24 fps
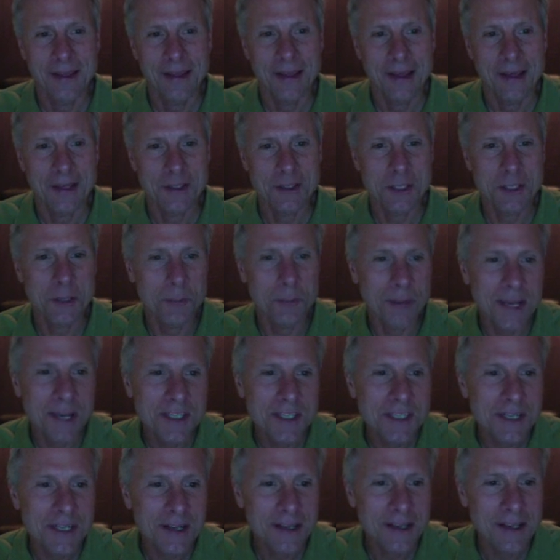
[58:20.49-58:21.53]
And so
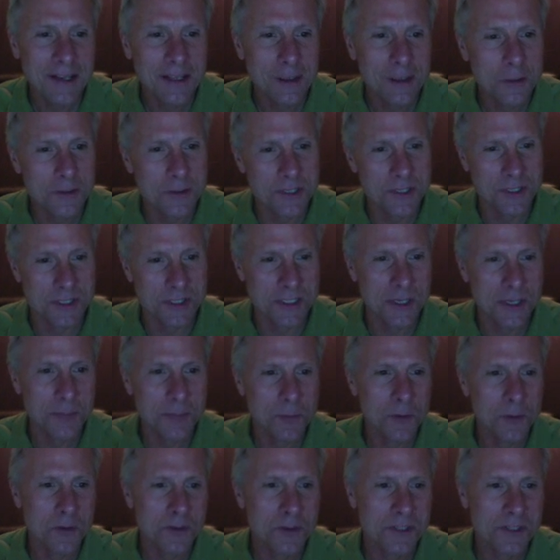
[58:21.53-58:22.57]
basically, using
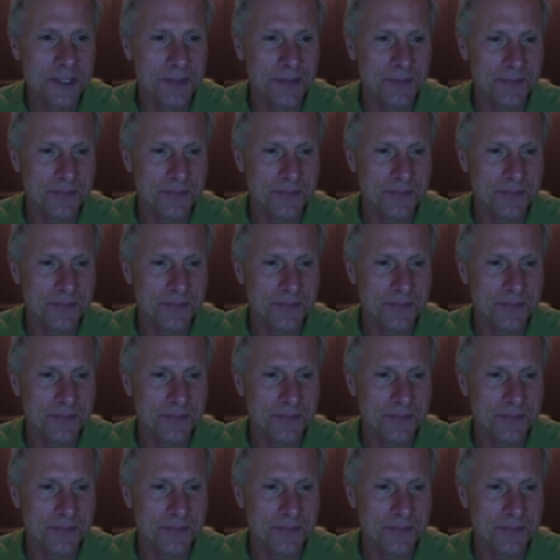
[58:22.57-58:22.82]
symbols,